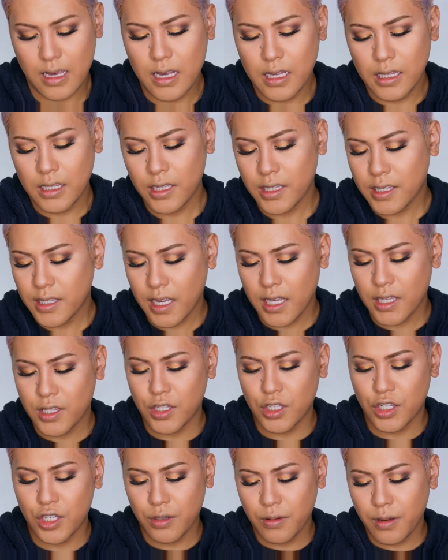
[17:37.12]
So it says
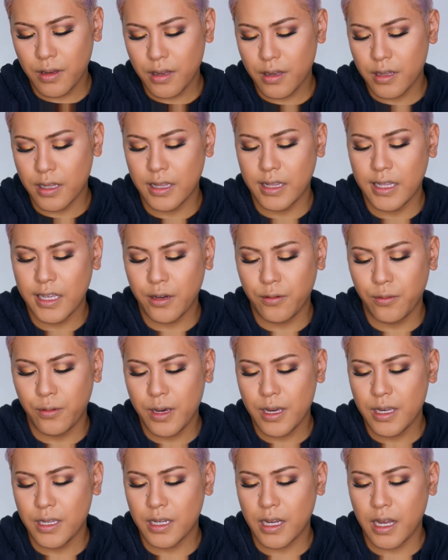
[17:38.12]
Duo
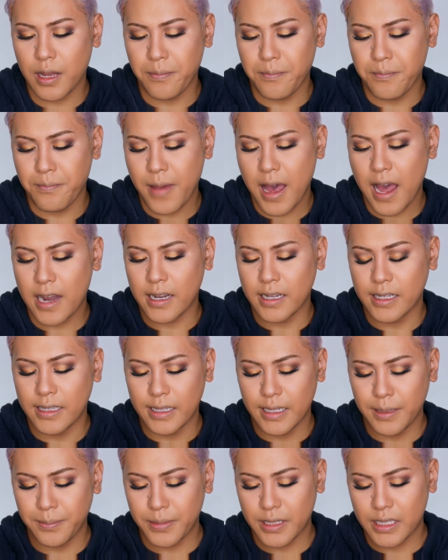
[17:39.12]
Liquid Matte
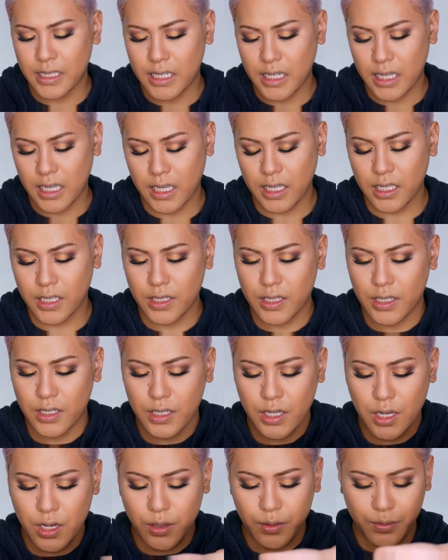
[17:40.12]
Lipsticks.
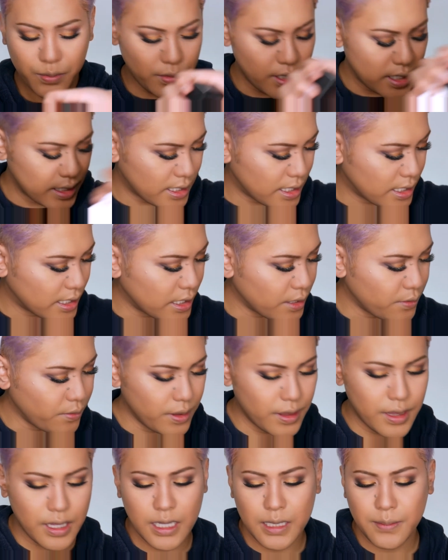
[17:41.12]
So let's see
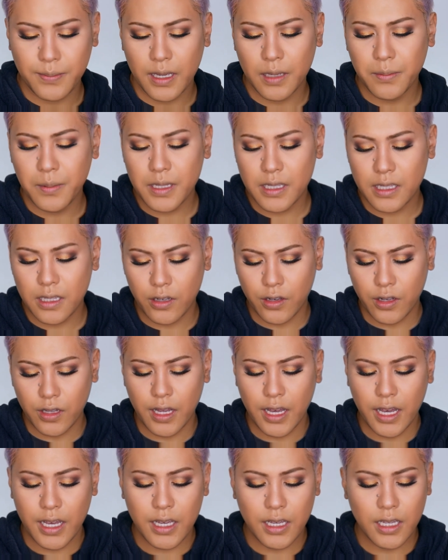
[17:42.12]
what these babies look
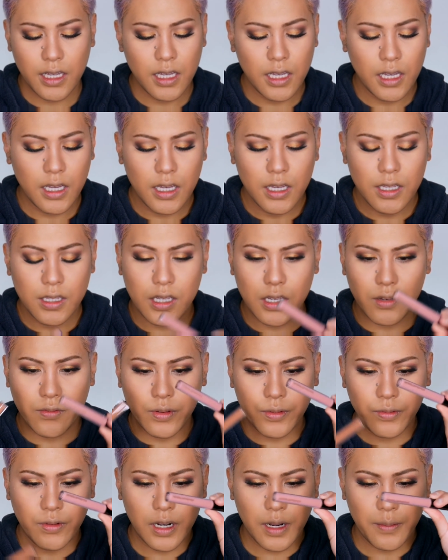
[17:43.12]
like. So if
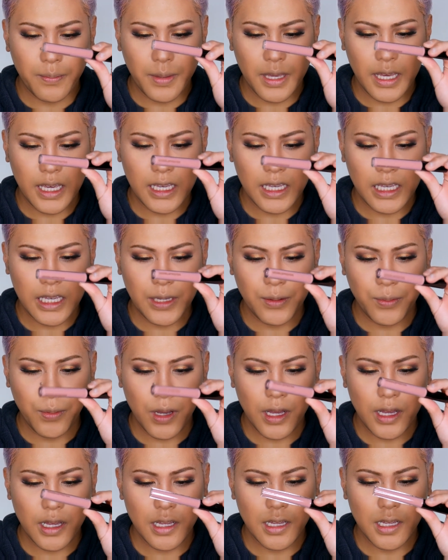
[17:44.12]
we've got a pinky
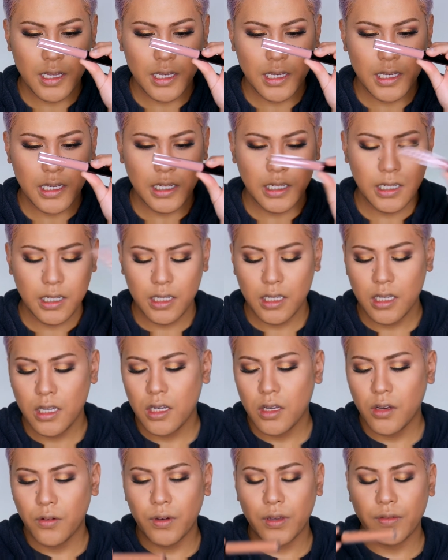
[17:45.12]
one,
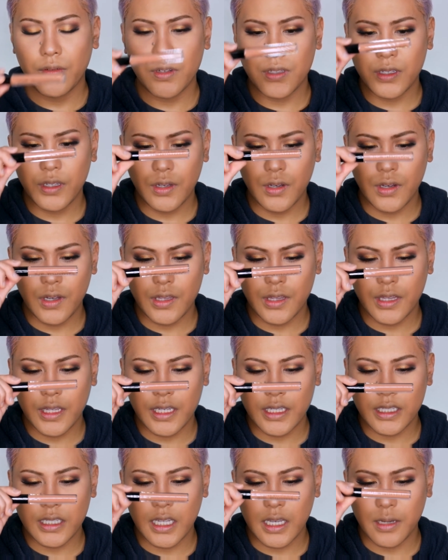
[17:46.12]
we've also got
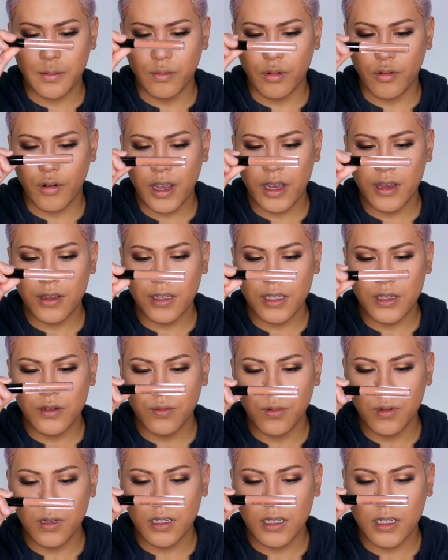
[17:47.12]
this like brownie
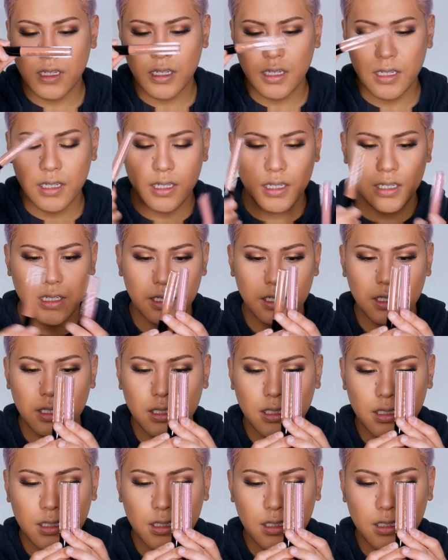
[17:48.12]
one.